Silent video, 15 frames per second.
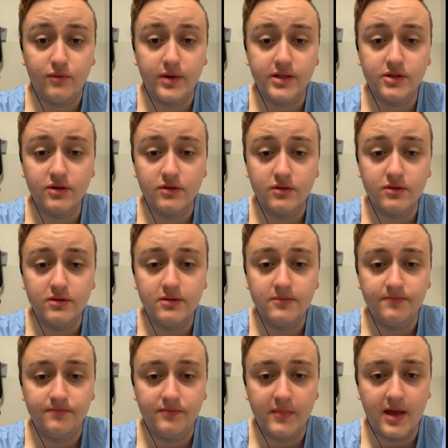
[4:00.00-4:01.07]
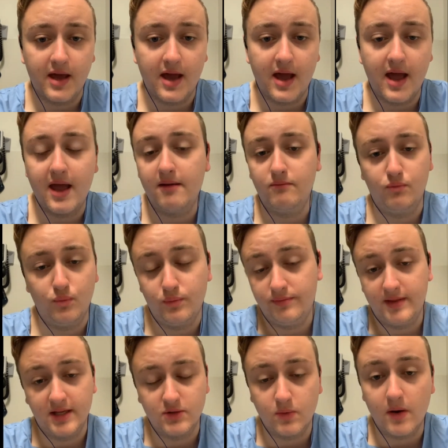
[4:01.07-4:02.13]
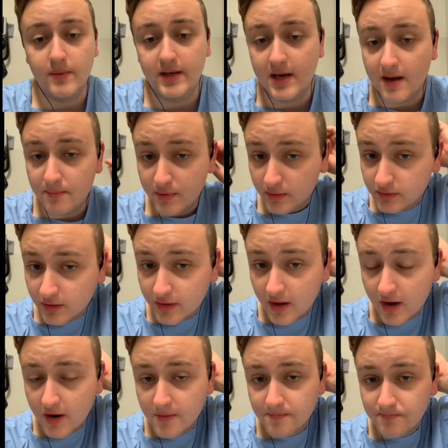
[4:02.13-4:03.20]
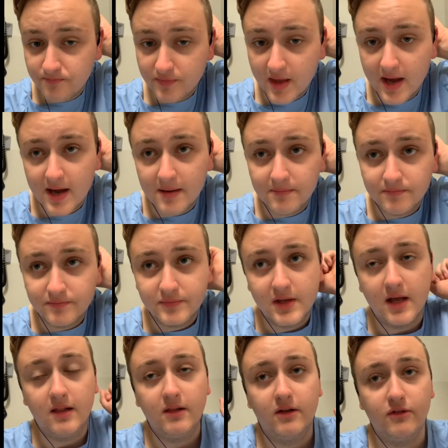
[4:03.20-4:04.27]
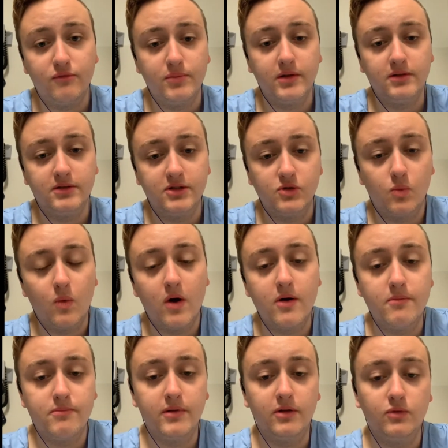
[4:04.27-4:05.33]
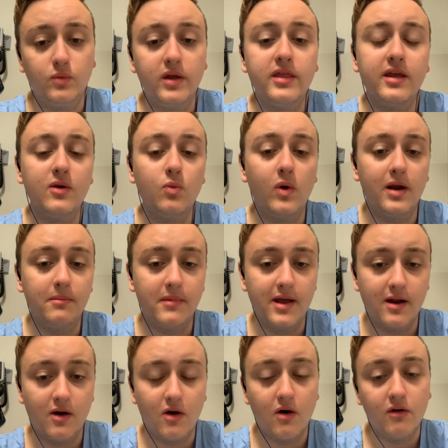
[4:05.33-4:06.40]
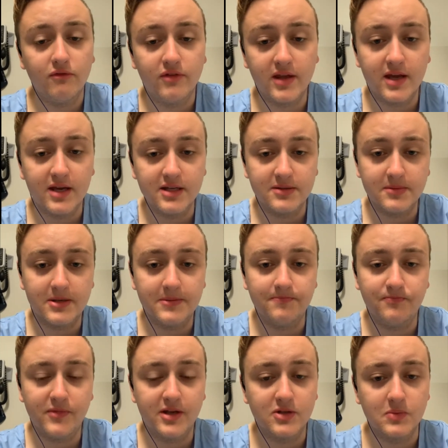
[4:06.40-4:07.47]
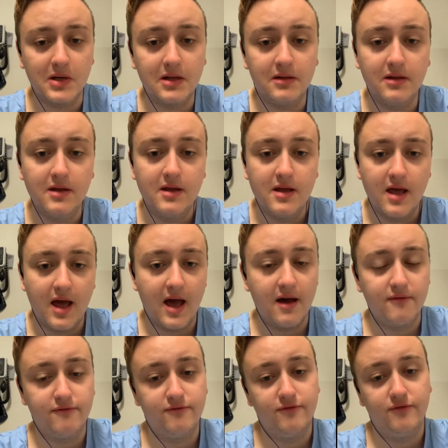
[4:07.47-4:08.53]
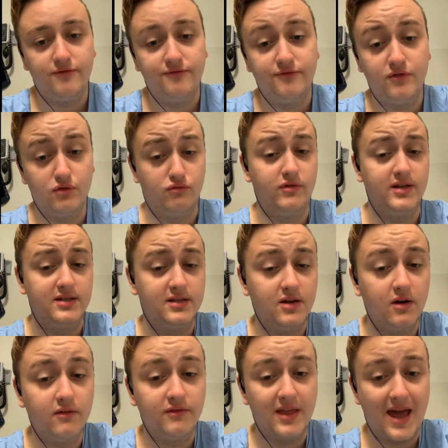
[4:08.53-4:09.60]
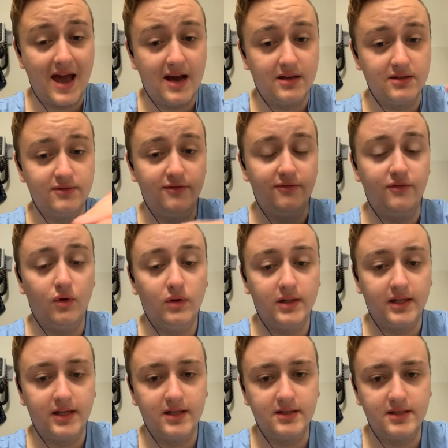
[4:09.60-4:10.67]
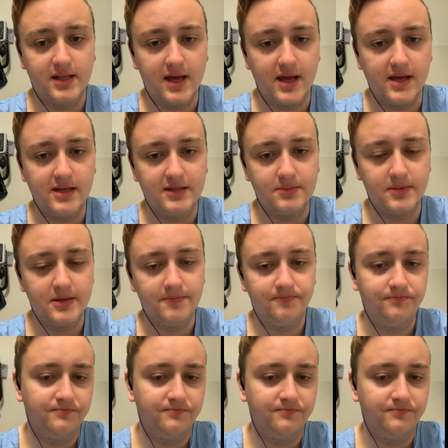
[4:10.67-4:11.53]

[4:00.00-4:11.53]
we do, that's why we can't build on the home. A lot of builders won't build within 1 metre of the easement as well, for risk of the house falling into that easement.